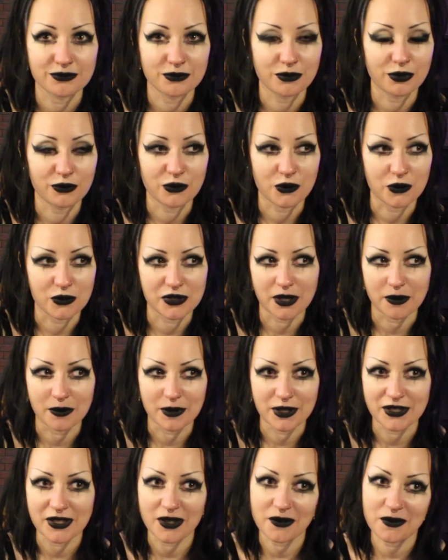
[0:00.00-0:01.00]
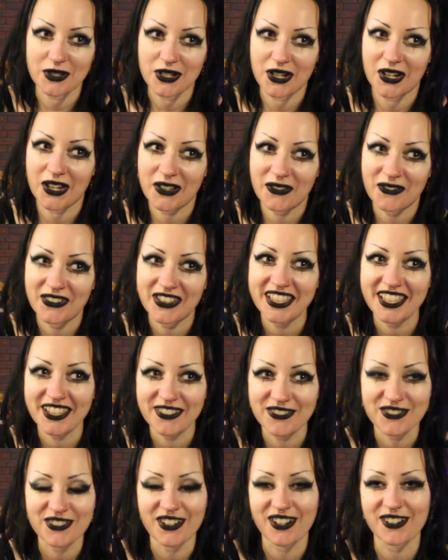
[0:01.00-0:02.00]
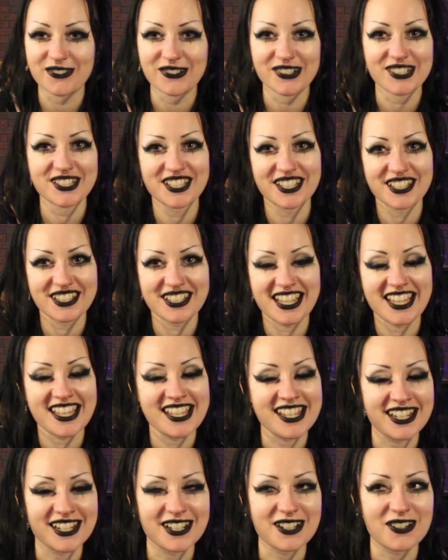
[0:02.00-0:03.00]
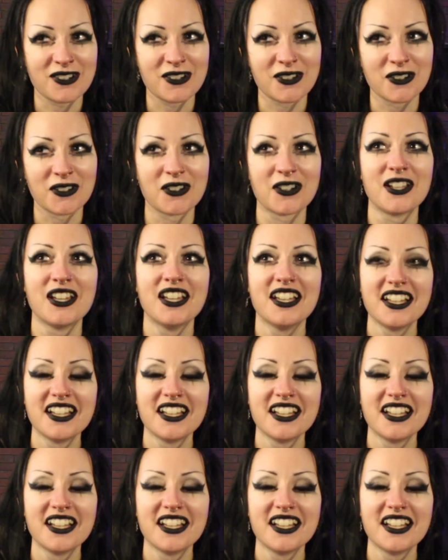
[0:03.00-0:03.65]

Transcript: before summer sometime if I wanted in on